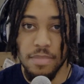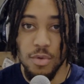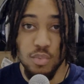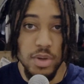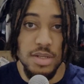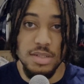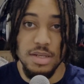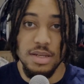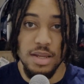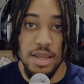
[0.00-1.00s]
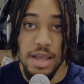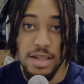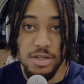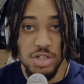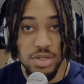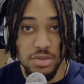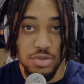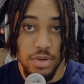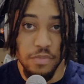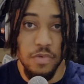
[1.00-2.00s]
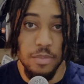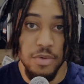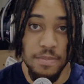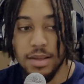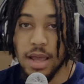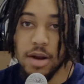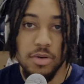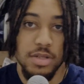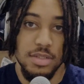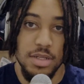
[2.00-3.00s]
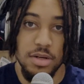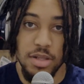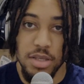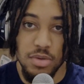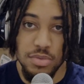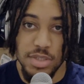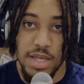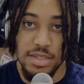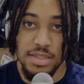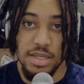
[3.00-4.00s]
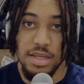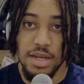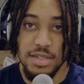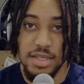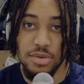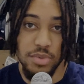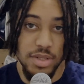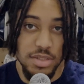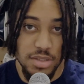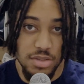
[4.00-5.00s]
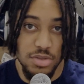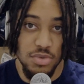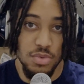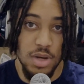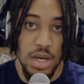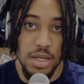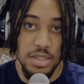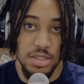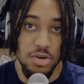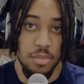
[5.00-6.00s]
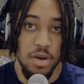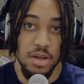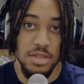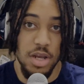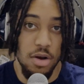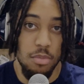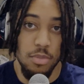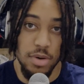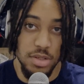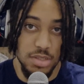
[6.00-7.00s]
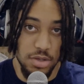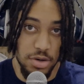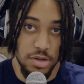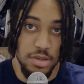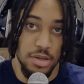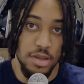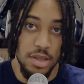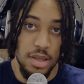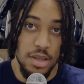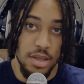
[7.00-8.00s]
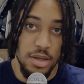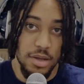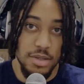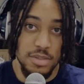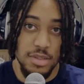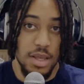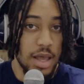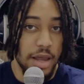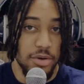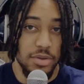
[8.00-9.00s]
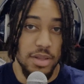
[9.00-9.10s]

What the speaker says: reason he got the shield stripped from him. I don't necessarily use that scene as a reason to consider him a terrible person or anything, because I know that